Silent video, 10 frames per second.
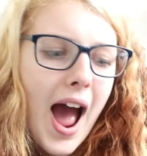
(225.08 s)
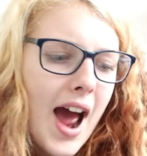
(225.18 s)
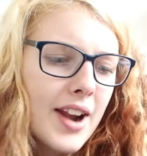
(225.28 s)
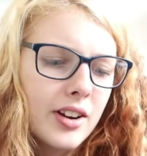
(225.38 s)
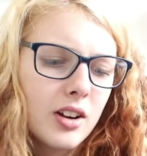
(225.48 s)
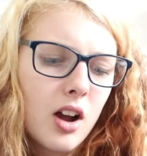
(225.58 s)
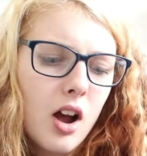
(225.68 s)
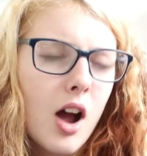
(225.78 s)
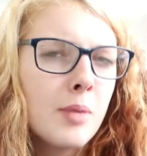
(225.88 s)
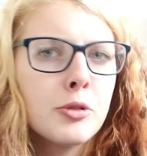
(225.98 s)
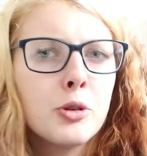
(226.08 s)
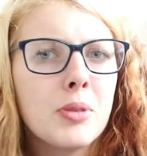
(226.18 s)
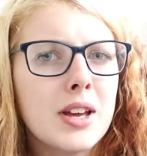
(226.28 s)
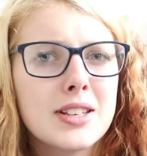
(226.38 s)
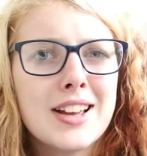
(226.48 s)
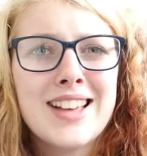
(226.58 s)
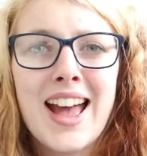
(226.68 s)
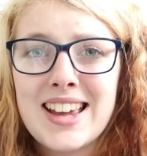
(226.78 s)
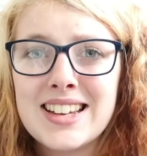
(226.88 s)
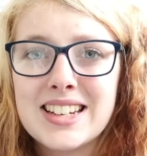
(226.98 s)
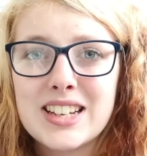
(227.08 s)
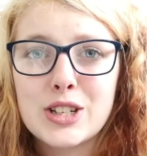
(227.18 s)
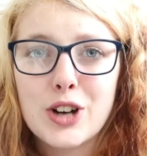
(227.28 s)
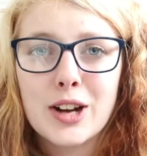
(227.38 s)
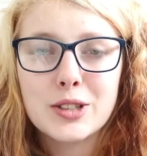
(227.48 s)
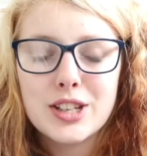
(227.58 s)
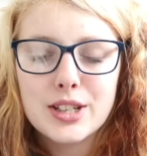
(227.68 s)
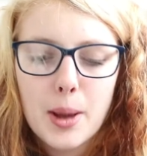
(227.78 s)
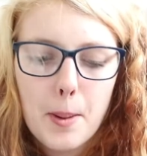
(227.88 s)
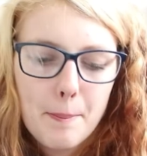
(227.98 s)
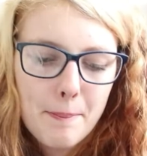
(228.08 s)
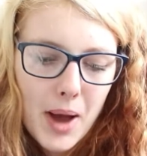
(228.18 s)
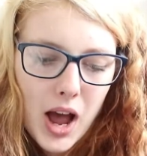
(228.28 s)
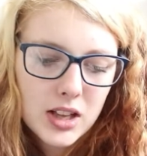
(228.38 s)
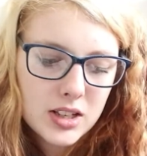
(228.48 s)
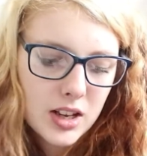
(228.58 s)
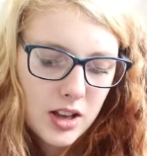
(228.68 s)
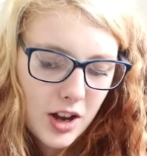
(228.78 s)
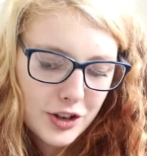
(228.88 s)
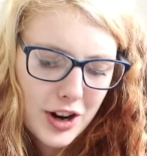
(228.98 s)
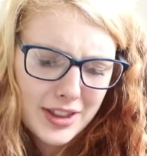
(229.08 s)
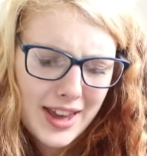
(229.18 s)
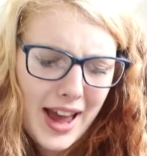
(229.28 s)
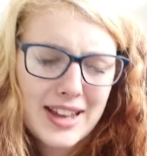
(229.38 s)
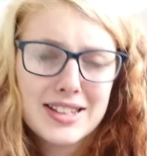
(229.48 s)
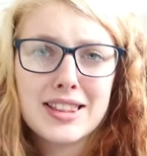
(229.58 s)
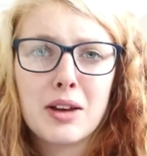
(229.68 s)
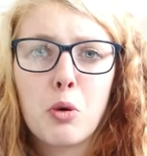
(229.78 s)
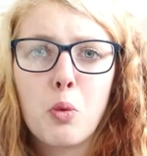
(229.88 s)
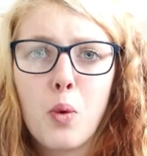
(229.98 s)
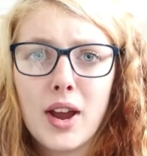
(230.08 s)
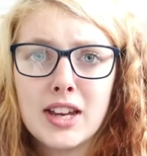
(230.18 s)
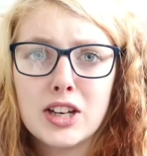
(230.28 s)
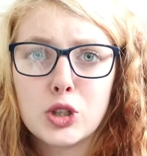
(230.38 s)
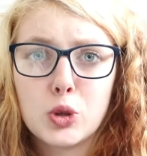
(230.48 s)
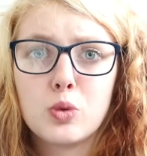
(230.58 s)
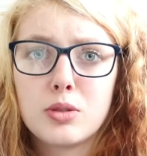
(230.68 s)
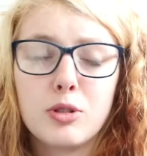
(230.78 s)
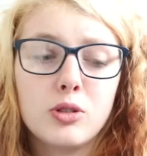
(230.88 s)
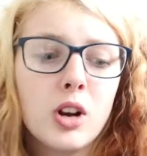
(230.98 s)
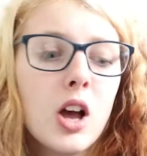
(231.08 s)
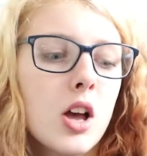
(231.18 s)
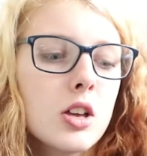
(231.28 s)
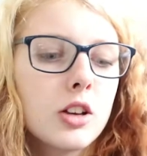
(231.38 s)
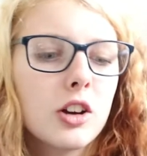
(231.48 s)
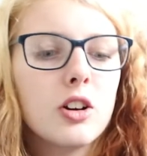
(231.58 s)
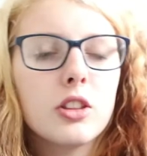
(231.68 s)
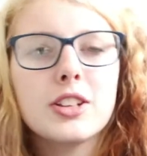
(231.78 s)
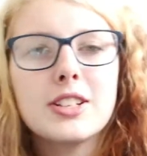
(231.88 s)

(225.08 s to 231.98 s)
and I'm normally a size 8 in trousers, but I tried the 8s and they were way too small. So I got